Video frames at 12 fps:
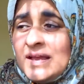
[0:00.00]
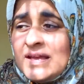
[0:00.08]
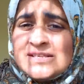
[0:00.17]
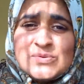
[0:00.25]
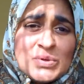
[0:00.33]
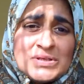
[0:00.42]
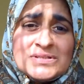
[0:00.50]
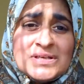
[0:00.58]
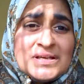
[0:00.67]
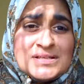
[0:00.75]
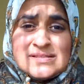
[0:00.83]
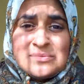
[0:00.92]
as one
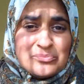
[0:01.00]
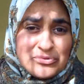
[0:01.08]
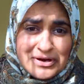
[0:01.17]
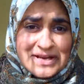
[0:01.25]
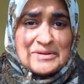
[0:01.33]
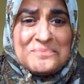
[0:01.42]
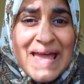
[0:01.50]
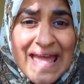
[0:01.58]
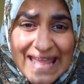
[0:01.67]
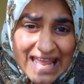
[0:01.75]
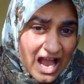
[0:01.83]
does, "Brian May,